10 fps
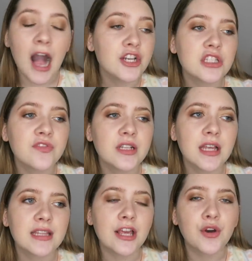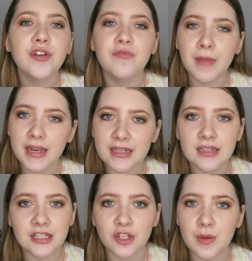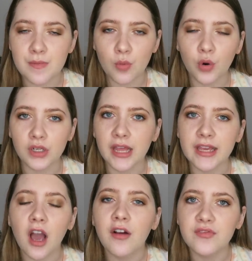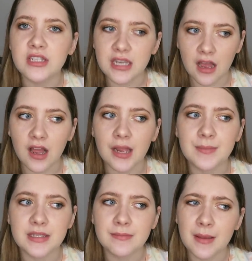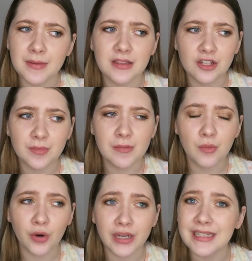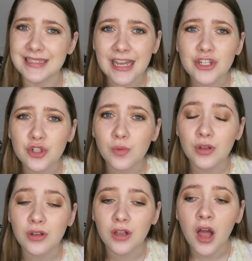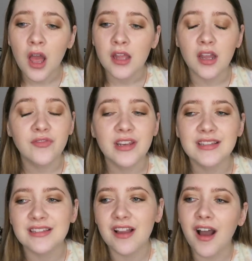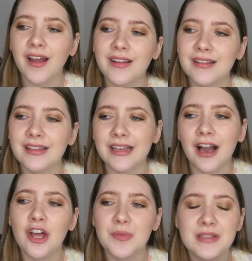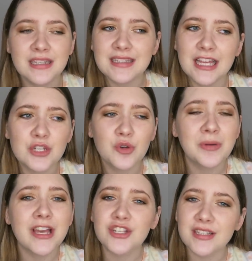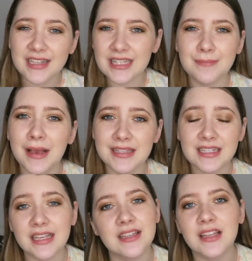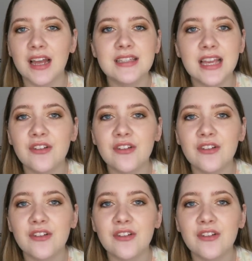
I just feel like they could have made it a little bit more like of the times and maybe a little bit more consensual. Not that it's not like 100% consensual, but it just gets messy. Like the lines